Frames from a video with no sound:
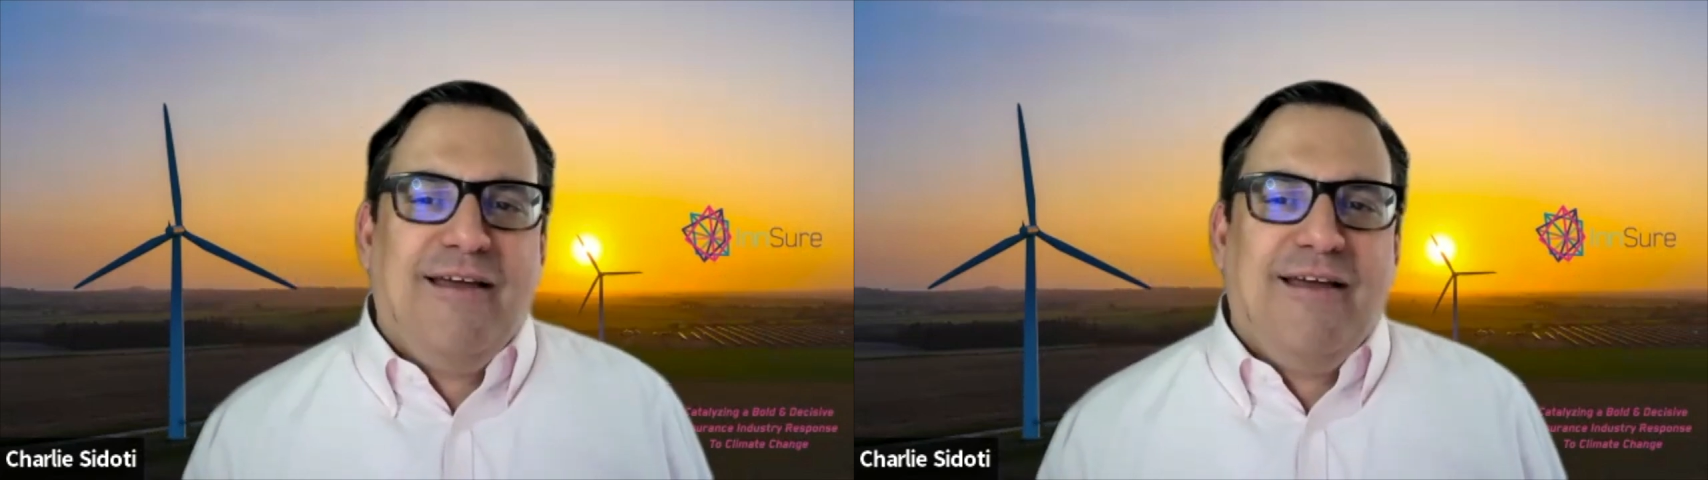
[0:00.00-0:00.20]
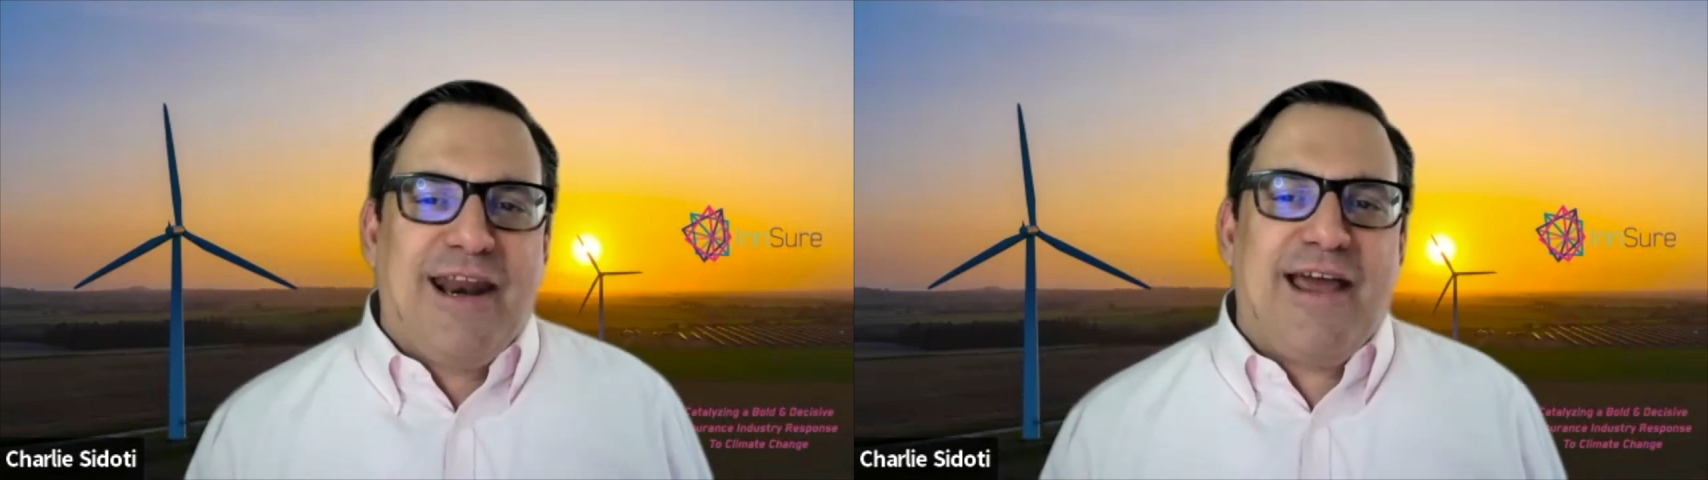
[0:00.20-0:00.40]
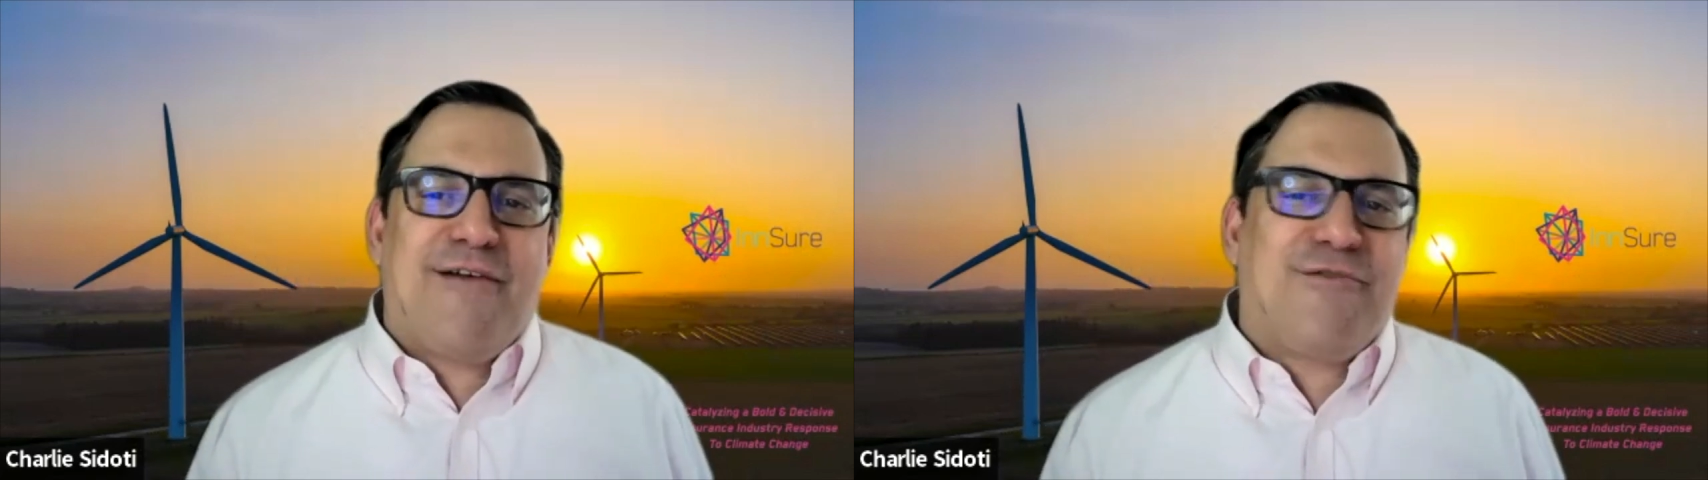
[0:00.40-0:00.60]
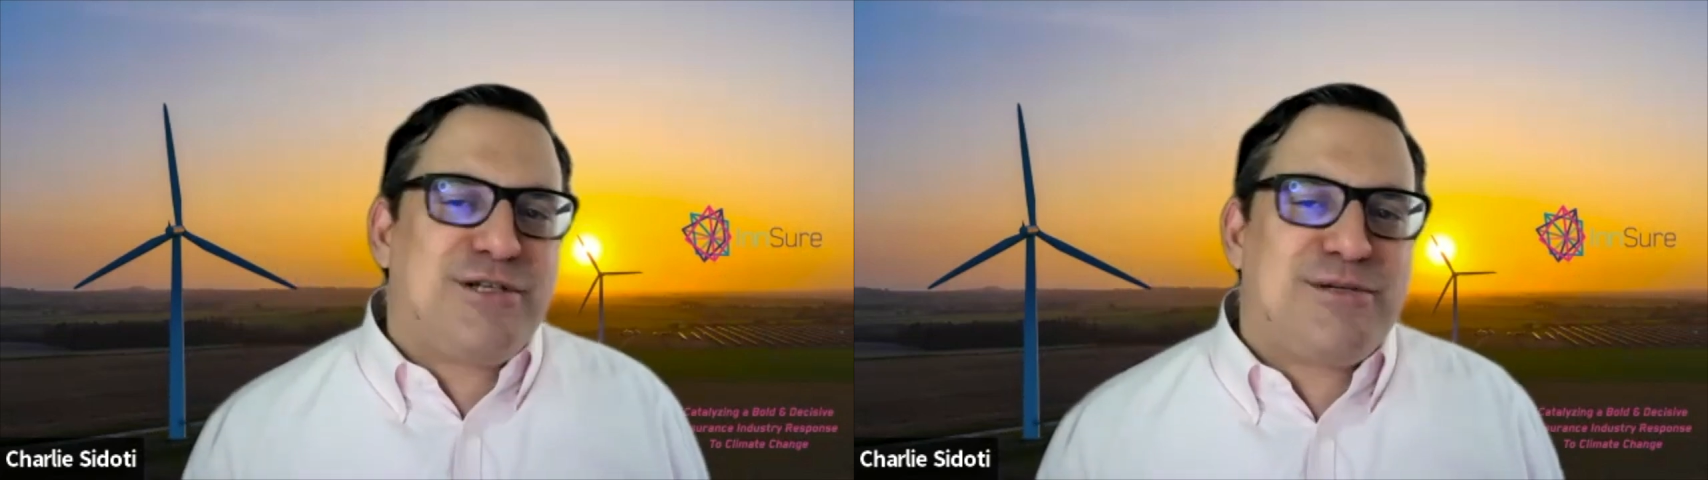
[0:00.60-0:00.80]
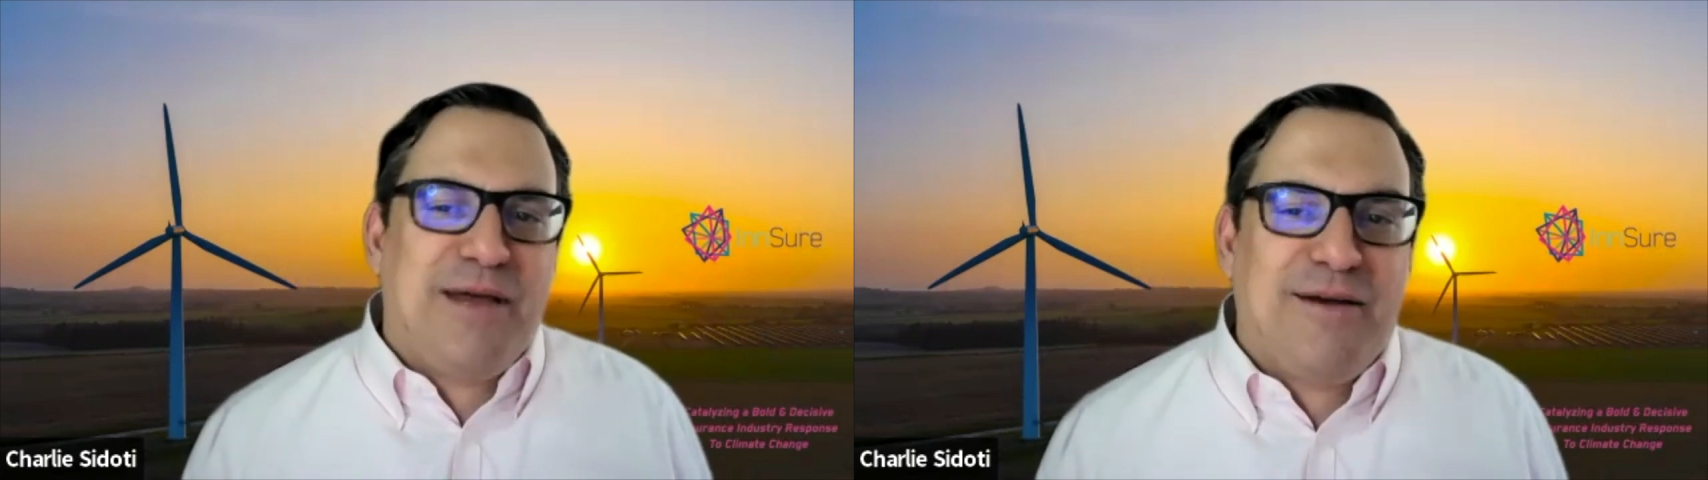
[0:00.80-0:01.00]
on average
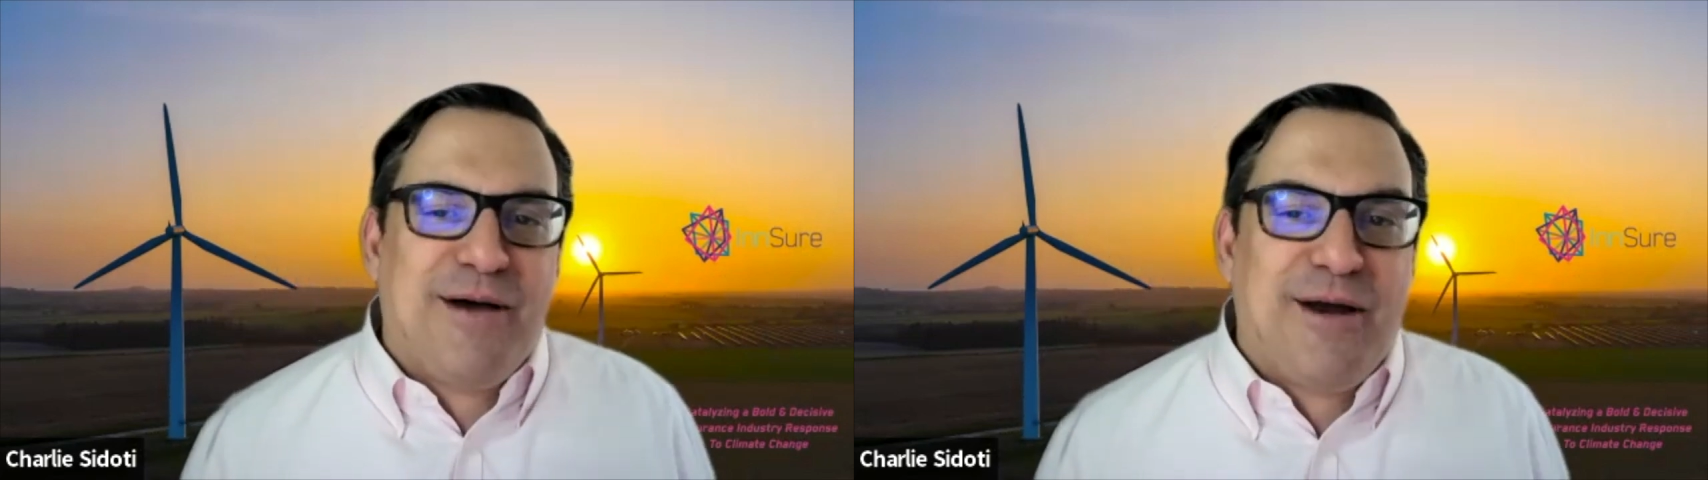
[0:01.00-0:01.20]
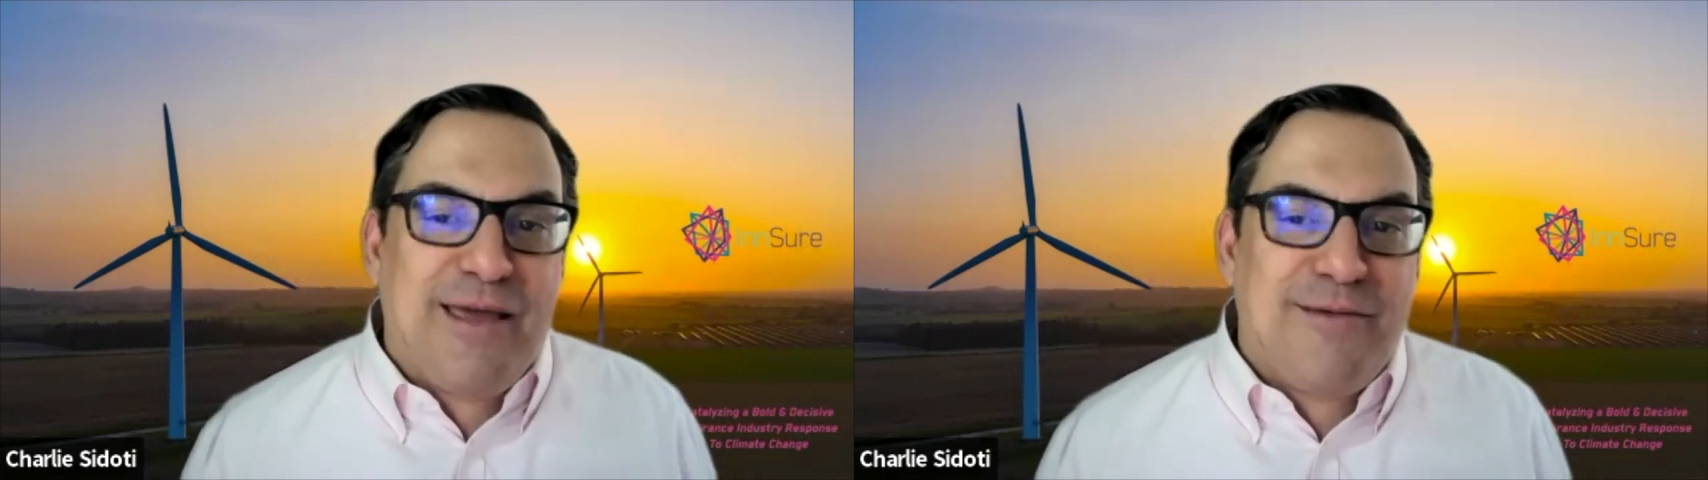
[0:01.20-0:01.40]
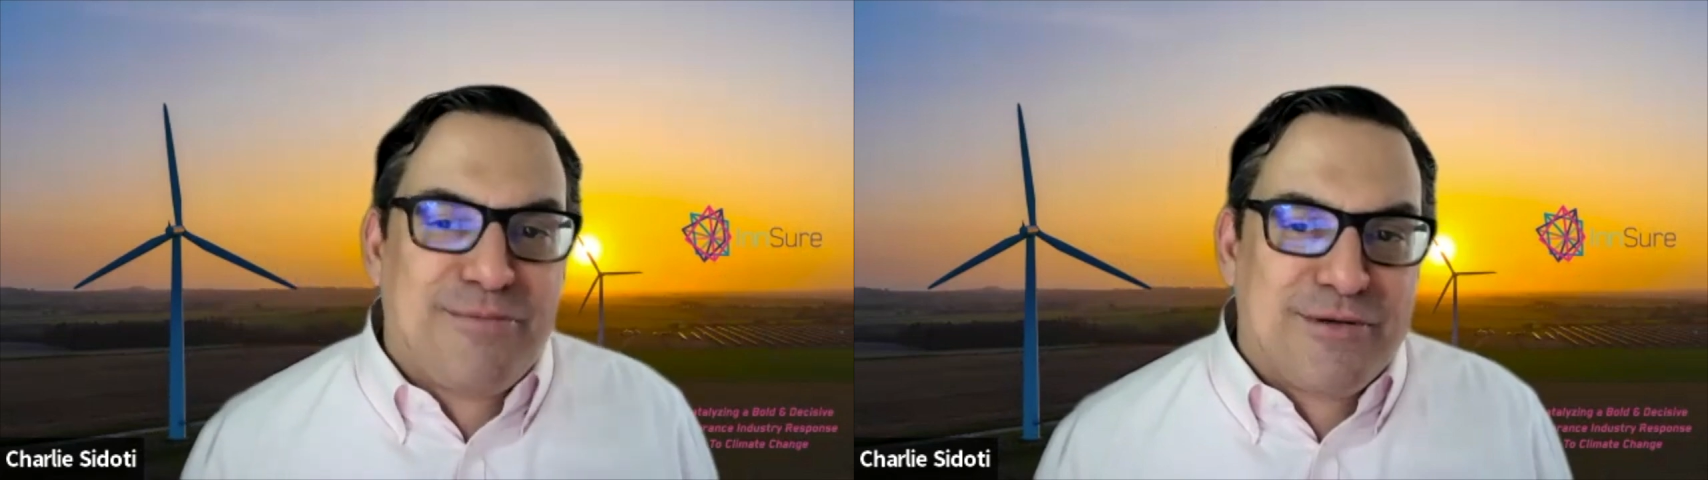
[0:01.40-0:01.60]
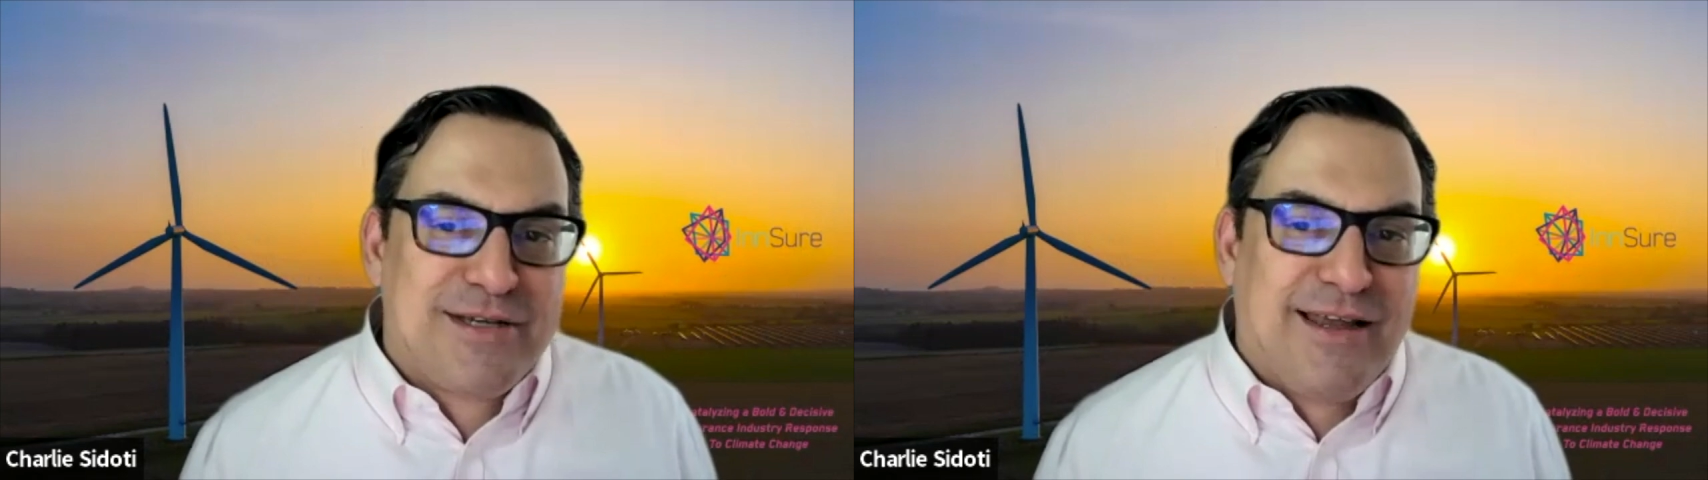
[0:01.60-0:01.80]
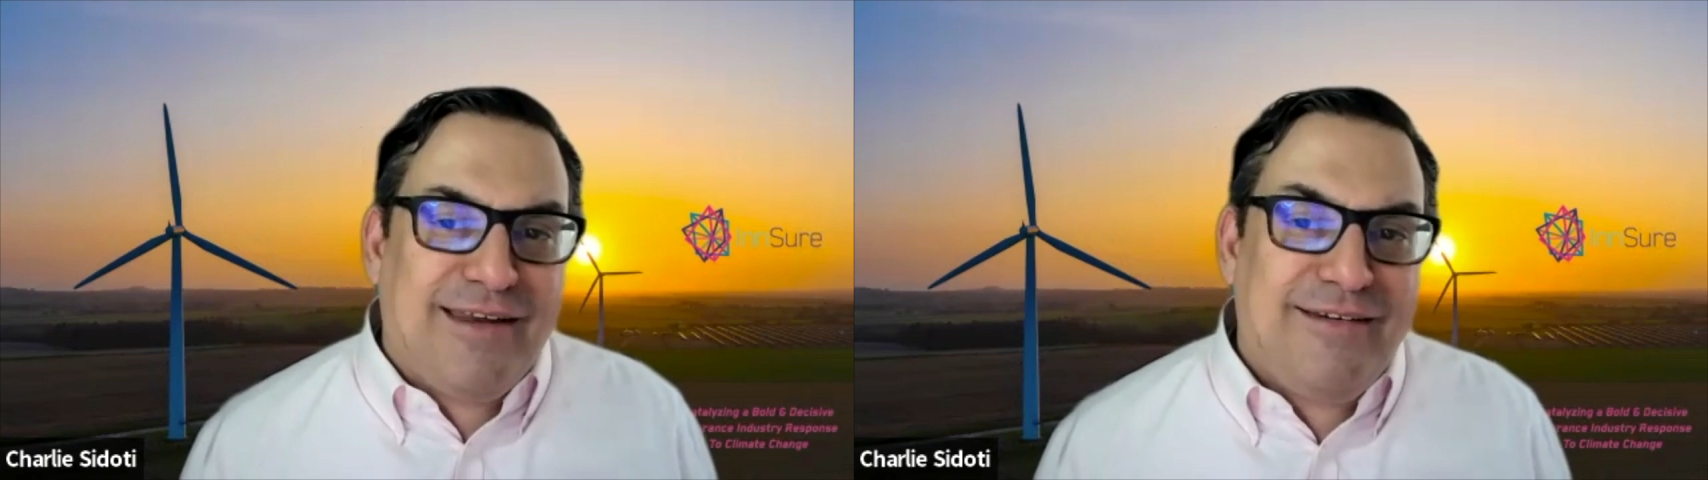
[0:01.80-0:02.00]
spend about
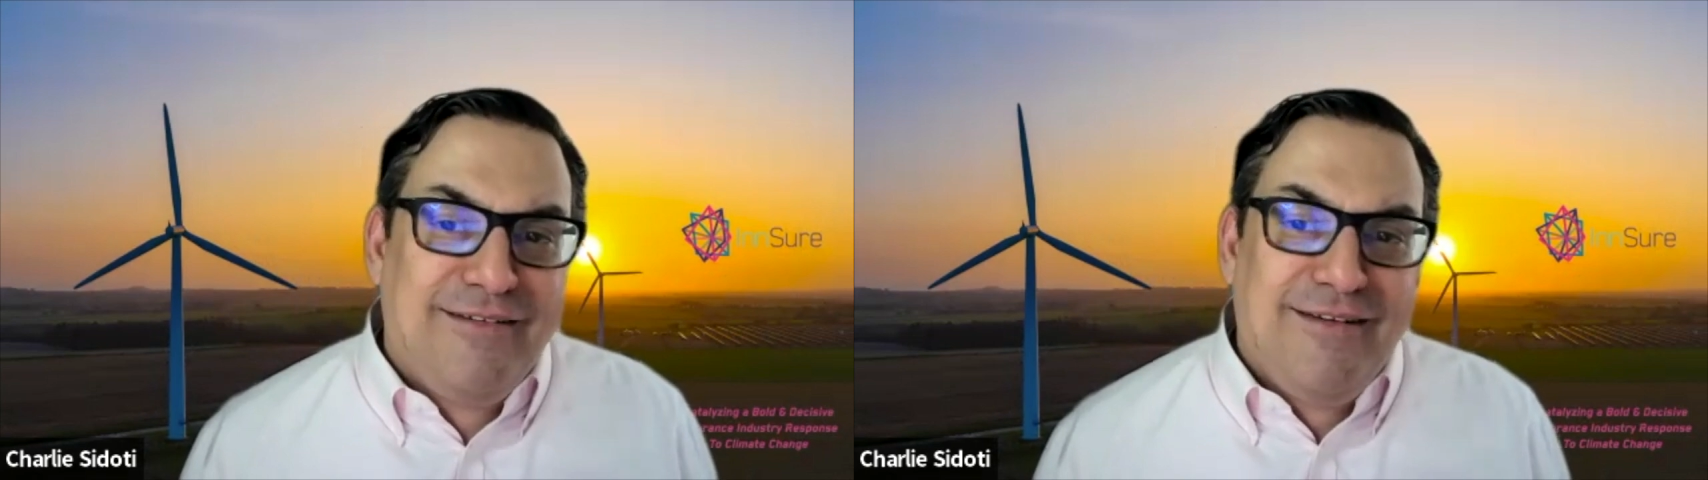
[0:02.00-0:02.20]
8%.